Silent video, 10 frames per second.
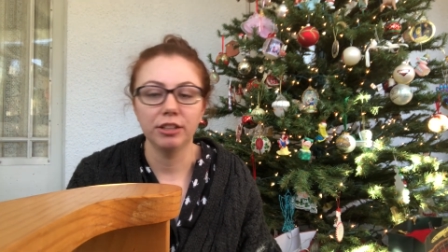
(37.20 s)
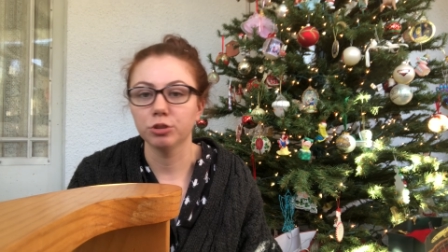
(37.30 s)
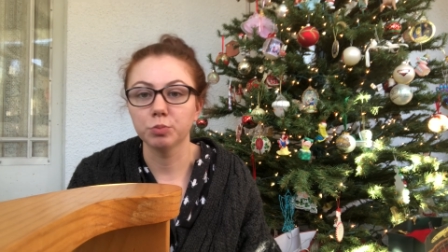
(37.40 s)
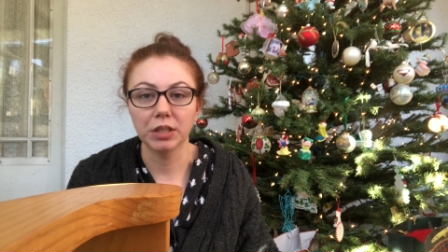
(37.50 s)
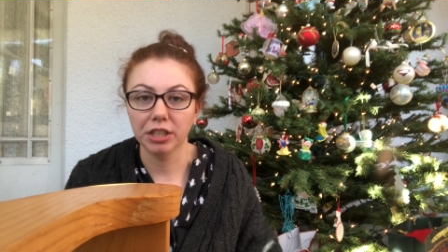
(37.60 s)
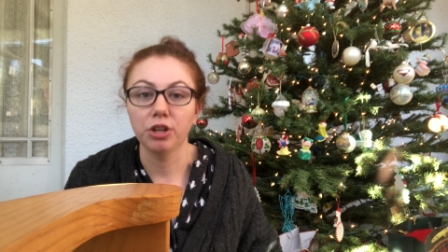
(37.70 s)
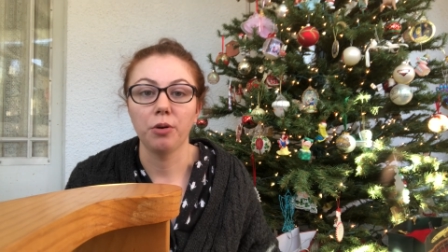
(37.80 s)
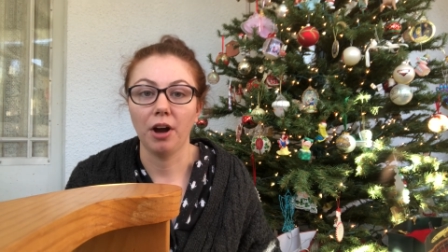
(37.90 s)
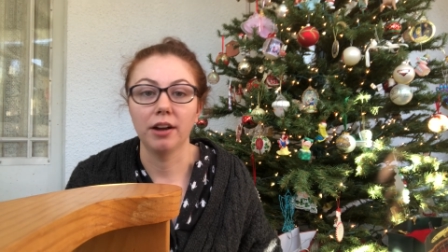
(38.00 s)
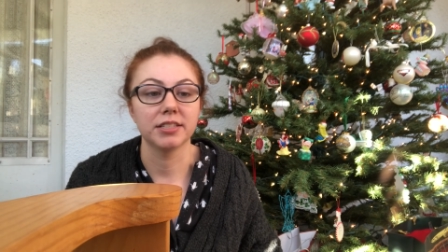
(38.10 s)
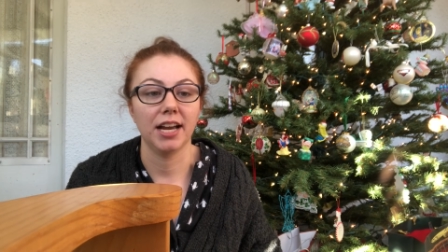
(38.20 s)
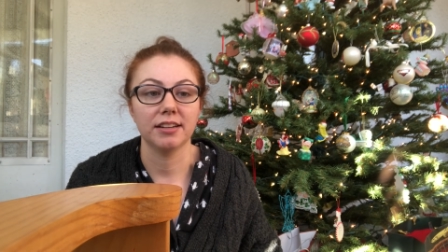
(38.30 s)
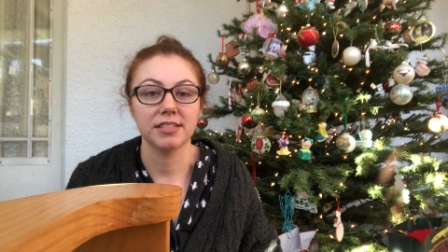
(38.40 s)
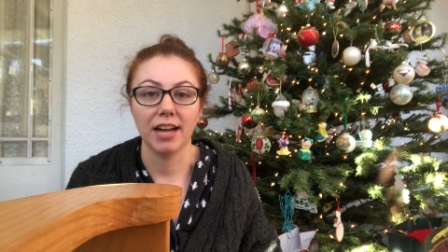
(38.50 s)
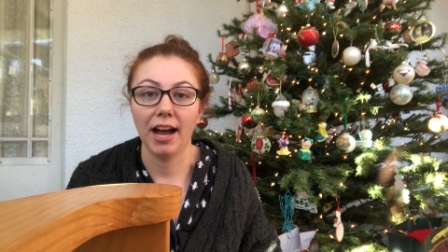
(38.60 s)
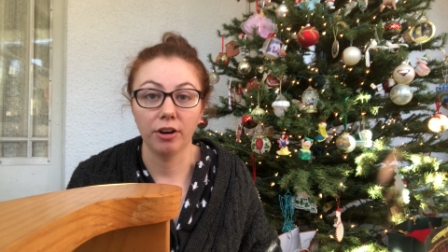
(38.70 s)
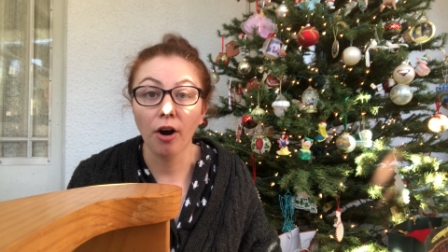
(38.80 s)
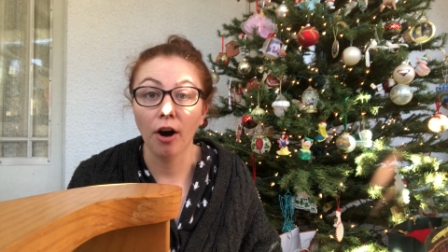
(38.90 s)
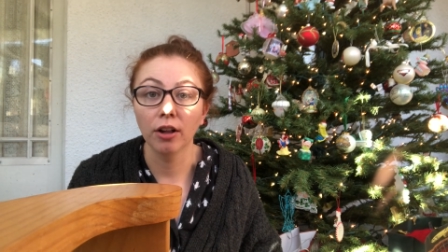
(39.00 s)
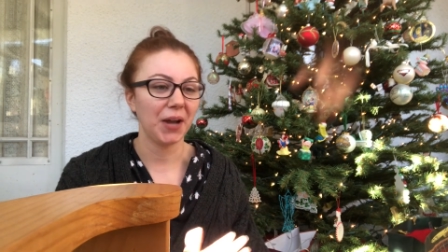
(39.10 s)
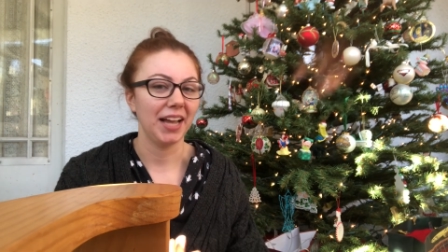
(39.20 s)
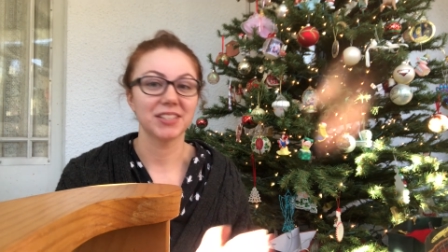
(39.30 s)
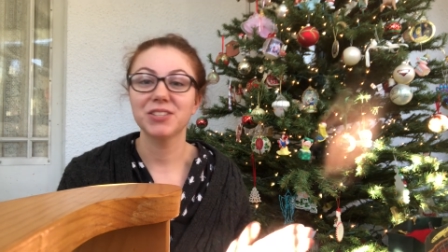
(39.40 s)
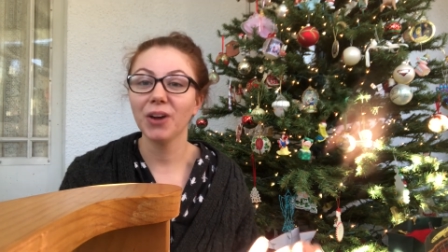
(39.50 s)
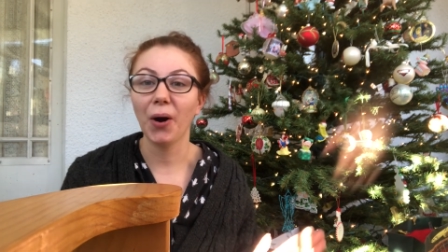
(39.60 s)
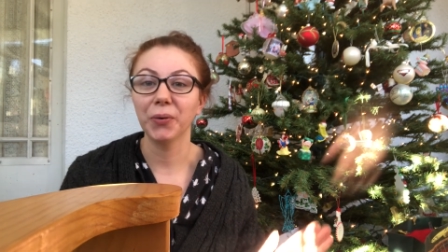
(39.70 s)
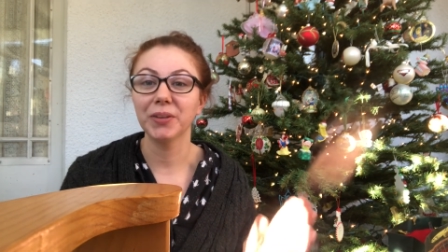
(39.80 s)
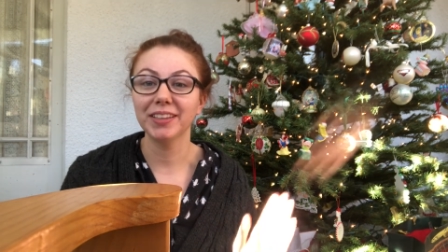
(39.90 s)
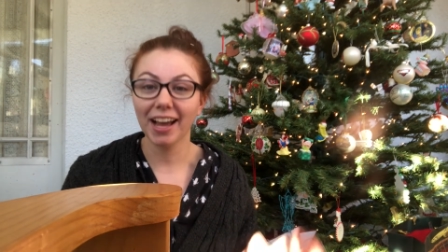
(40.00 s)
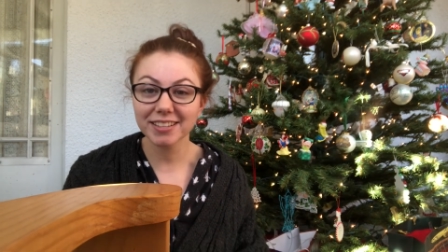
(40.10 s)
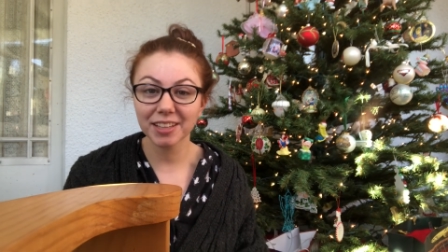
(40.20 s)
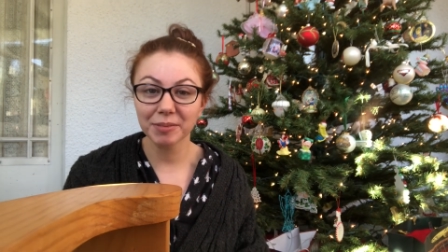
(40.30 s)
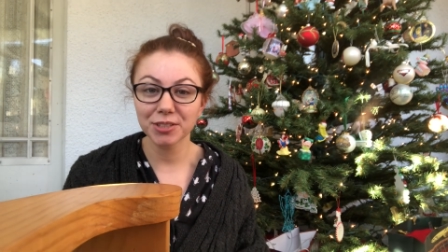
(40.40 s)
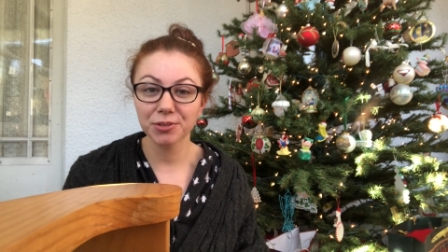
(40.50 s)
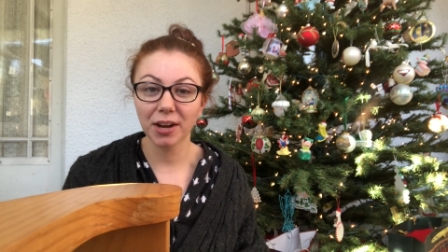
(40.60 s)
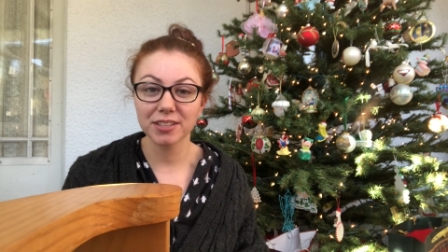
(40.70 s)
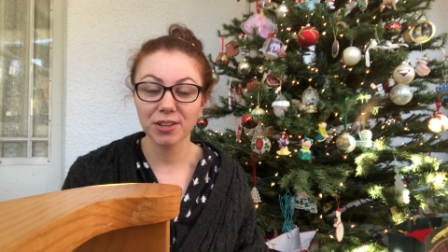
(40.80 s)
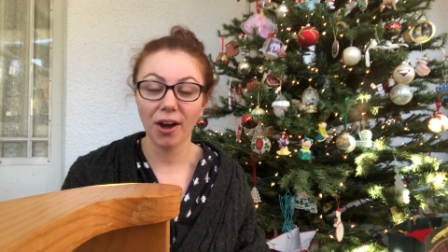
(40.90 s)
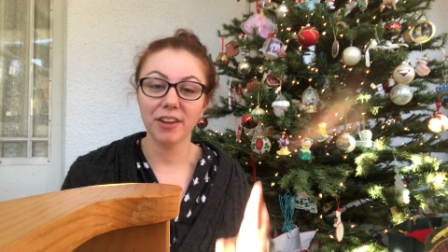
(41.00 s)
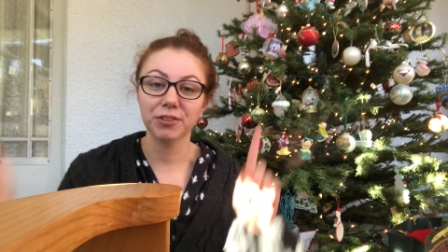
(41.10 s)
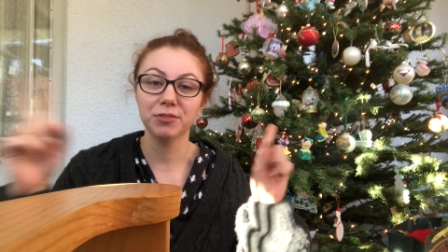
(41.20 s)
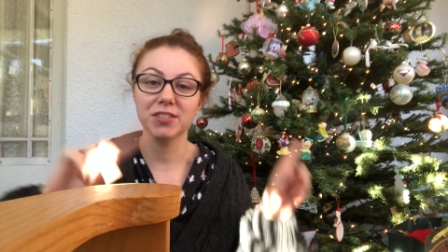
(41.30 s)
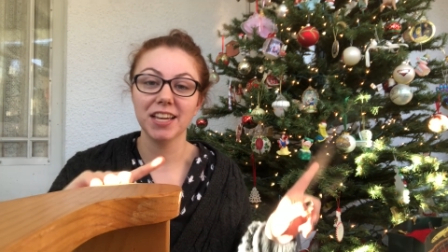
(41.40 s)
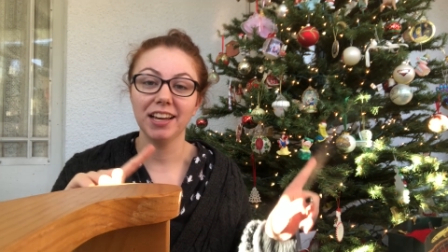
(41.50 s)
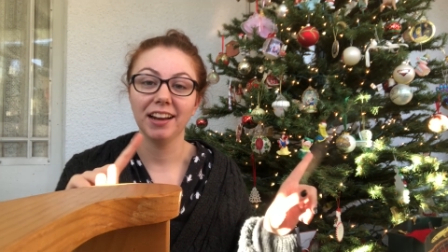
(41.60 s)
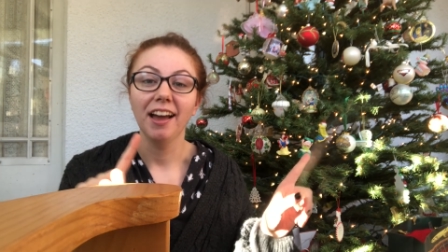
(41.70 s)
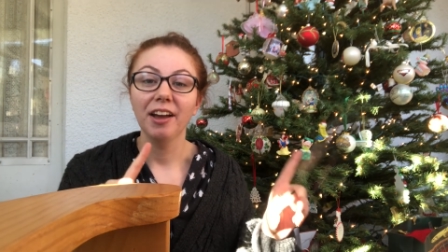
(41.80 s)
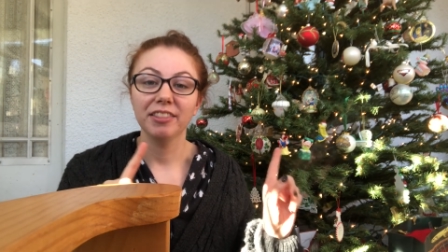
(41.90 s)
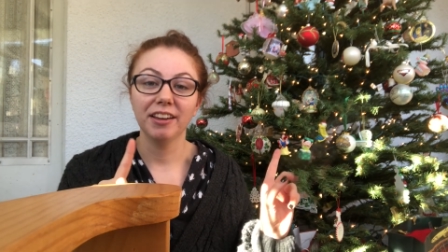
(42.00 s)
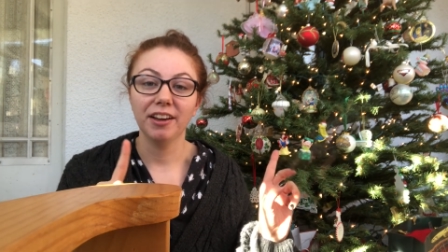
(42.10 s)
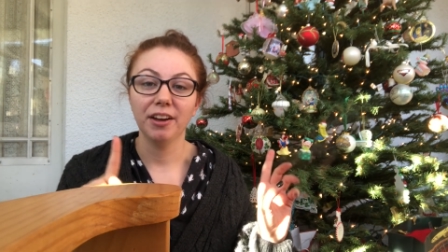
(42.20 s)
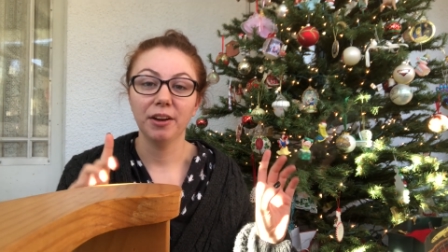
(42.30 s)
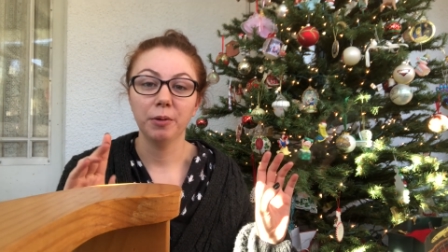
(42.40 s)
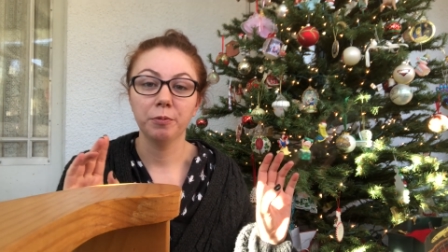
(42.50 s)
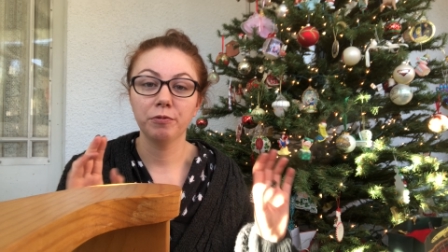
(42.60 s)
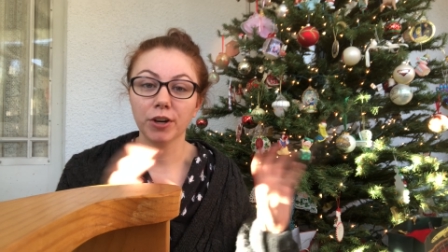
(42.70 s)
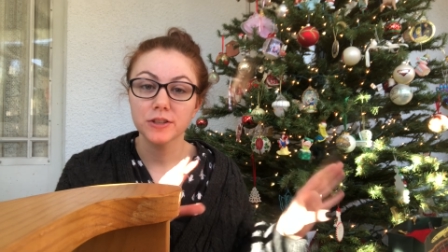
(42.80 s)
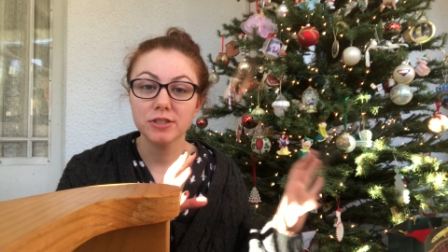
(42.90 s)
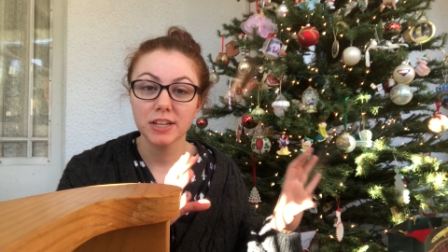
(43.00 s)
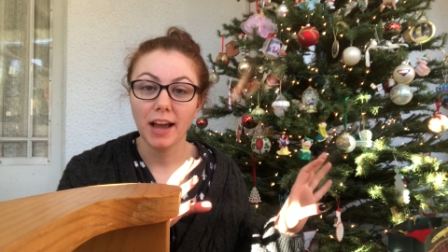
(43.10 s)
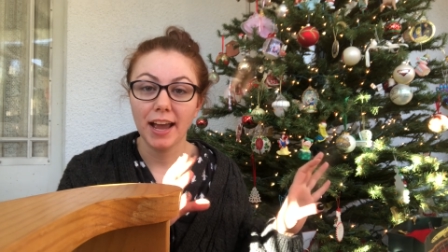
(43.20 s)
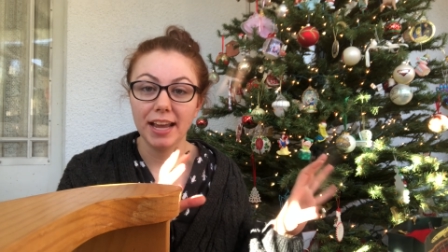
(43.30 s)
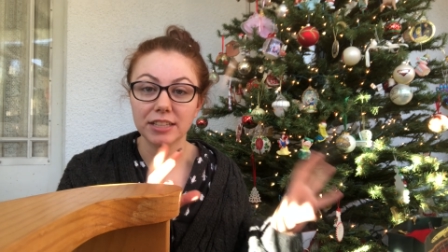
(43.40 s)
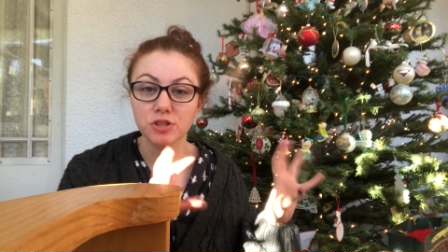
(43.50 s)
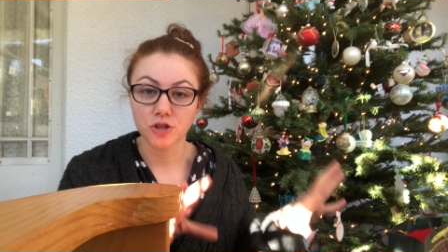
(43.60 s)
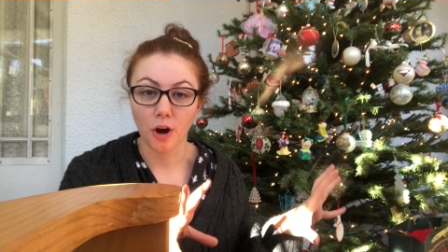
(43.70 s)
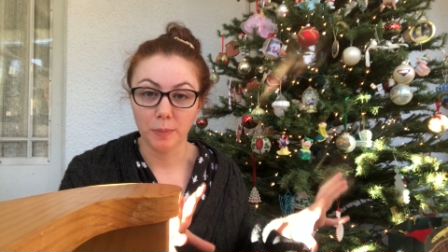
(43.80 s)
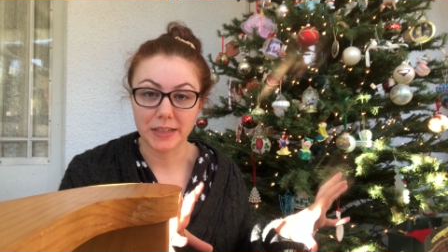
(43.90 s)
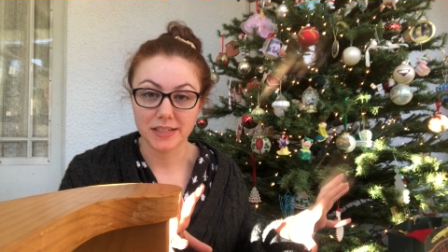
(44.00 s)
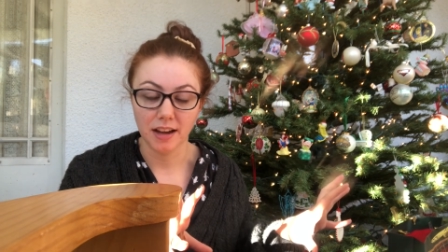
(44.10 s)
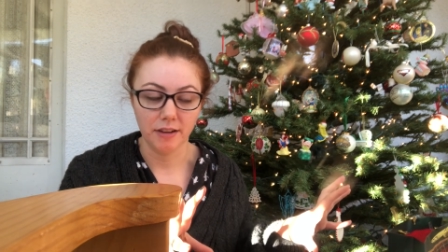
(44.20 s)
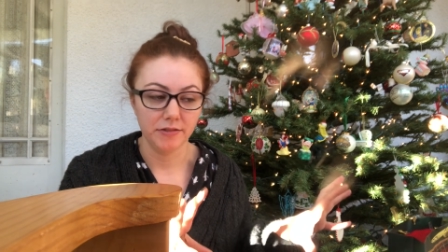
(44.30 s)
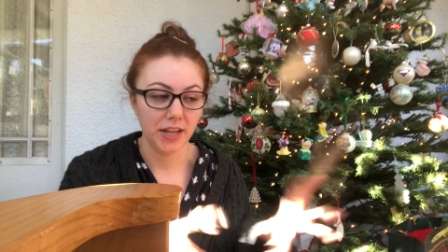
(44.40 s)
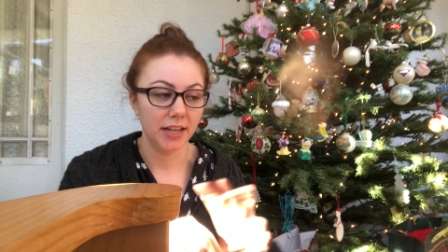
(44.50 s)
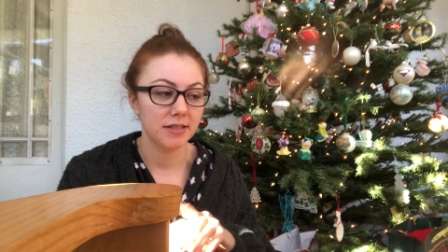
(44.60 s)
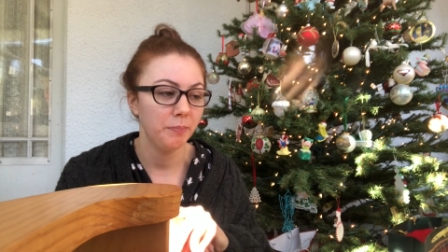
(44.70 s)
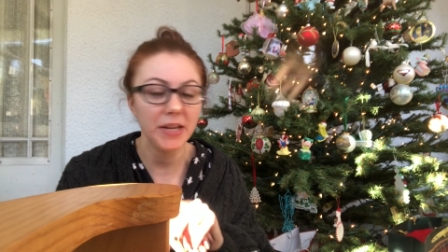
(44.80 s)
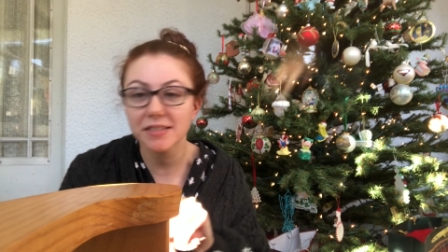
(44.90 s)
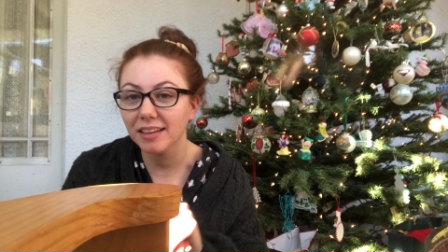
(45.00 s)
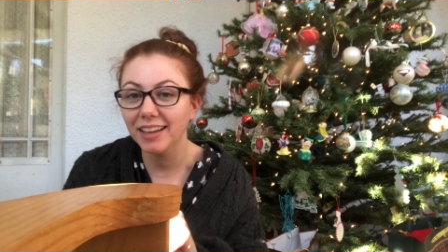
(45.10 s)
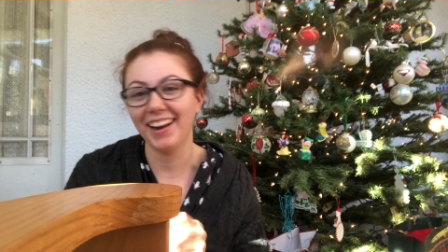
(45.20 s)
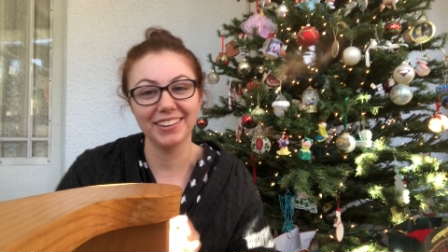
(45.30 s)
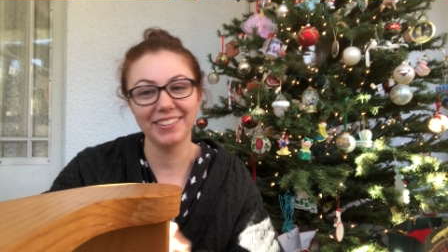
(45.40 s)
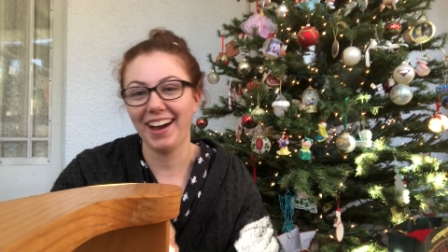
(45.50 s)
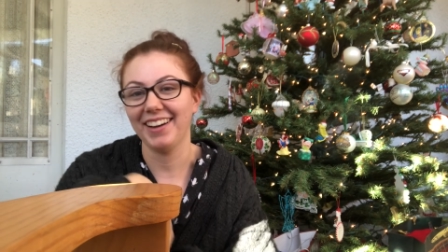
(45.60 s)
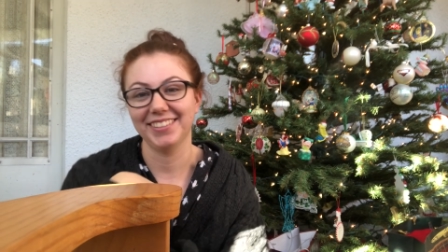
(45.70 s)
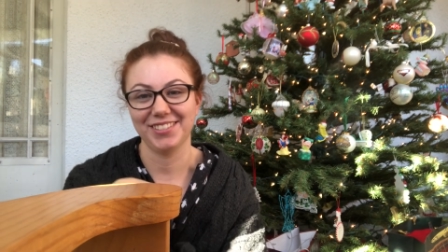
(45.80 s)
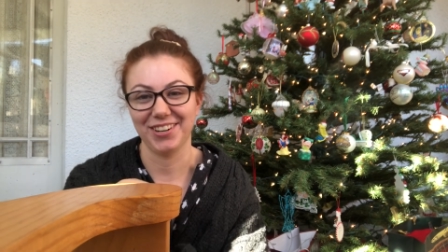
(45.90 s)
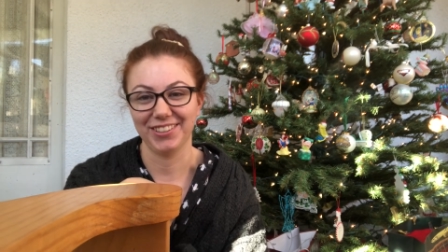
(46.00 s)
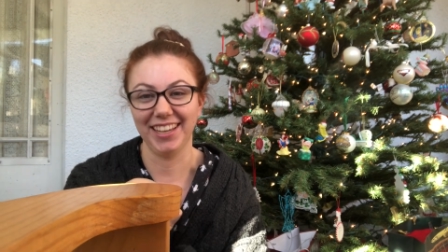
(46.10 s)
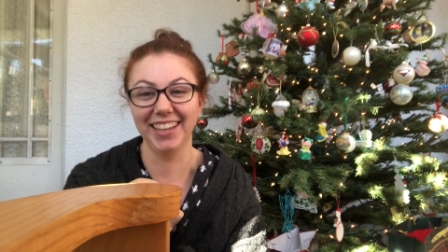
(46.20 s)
and there's really no context at all. Okay, so the last clip that you guys saw, if you've seen the first installment of this. Basically, I don't know how to start